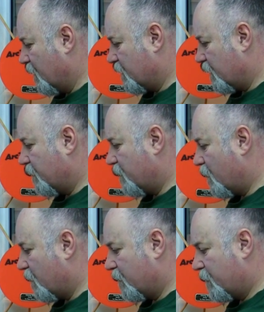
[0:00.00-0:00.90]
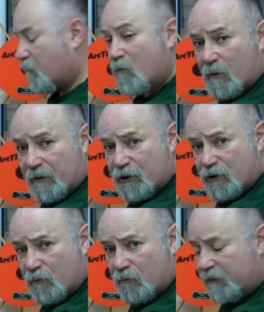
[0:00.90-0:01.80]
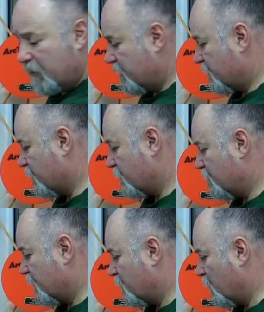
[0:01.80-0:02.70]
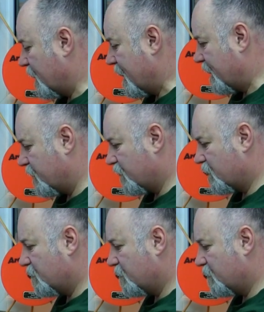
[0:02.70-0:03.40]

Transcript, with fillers: So you've got a quite a short distance between the end of the